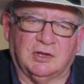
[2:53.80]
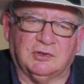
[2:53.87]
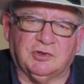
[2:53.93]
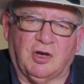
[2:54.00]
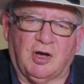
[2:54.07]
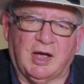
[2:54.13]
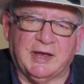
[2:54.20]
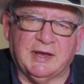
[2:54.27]

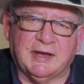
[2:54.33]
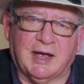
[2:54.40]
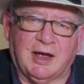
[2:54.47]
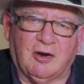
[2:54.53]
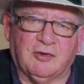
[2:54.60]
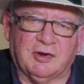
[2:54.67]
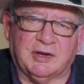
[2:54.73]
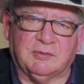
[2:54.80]
Thai
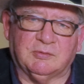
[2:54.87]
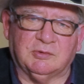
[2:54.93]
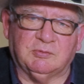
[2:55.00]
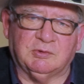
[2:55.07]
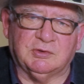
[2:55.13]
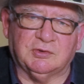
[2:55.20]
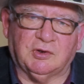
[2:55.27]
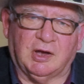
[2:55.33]
curry,
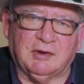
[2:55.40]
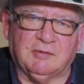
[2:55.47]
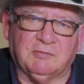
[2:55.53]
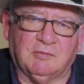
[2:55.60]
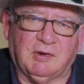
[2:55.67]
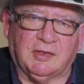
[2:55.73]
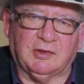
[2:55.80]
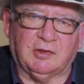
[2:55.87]
which I
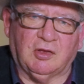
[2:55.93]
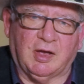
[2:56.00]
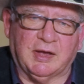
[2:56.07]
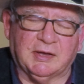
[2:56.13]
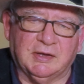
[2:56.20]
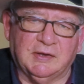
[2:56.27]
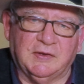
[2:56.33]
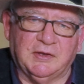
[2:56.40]
rather like,
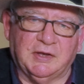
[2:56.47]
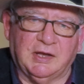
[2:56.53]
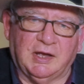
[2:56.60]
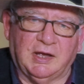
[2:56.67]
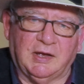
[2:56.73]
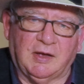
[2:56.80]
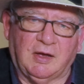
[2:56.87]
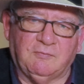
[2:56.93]

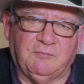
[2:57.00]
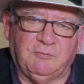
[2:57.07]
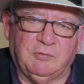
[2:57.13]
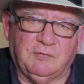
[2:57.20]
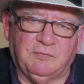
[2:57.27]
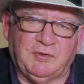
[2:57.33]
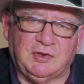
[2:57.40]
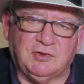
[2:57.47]
a
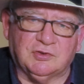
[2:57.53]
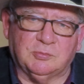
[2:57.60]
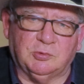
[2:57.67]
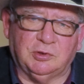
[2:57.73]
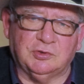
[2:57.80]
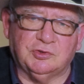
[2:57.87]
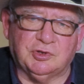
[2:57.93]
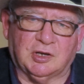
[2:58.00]

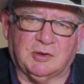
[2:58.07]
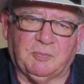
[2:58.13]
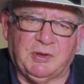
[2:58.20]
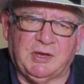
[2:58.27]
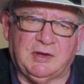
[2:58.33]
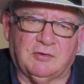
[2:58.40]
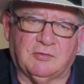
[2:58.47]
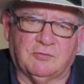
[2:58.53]
vegetable and
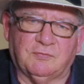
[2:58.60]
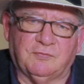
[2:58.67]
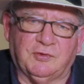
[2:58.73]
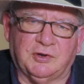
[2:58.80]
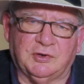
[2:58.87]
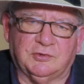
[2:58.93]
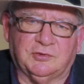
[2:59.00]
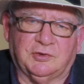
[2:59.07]
chickpea
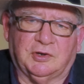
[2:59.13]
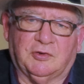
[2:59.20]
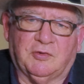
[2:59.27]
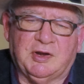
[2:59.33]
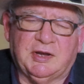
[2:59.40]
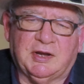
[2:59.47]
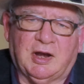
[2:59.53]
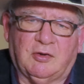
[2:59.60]
fritters in a
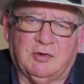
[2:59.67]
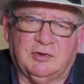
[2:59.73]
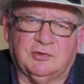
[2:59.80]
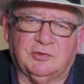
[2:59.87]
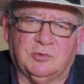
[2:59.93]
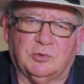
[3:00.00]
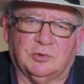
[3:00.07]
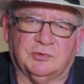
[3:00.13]
green curry
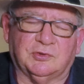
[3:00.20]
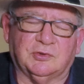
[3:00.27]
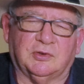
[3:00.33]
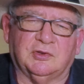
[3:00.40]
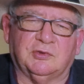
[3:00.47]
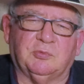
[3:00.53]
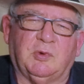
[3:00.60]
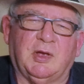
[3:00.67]
sauce. It's got
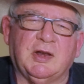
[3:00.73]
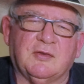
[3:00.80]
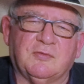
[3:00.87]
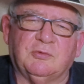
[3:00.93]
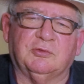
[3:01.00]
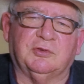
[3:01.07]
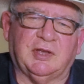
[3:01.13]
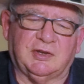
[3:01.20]
this
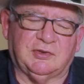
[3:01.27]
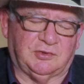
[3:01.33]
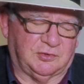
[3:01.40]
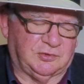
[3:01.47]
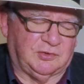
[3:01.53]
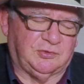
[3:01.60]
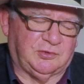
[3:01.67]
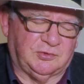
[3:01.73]
wonderful texture,
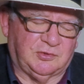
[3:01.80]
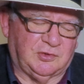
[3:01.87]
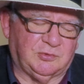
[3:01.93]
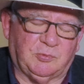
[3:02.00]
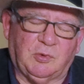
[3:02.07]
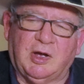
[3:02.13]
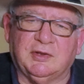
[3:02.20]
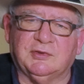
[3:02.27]
just as this
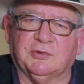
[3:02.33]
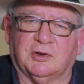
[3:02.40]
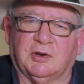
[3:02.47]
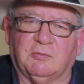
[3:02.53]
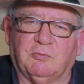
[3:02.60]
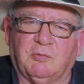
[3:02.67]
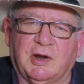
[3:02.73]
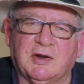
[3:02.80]
wine's got a
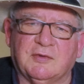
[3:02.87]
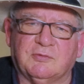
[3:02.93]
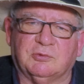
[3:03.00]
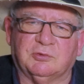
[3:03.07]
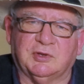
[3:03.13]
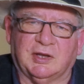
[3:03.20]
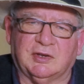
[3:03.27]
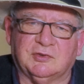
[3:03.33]
wonderful
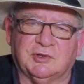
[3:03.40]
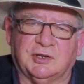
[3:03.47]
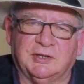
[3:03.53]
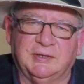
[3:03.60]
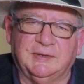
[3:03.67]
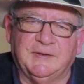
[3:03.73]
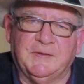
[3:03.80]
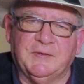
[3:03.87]
texture.
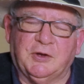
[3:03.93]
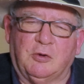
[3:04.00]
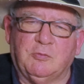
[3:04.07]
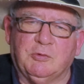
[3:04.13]
I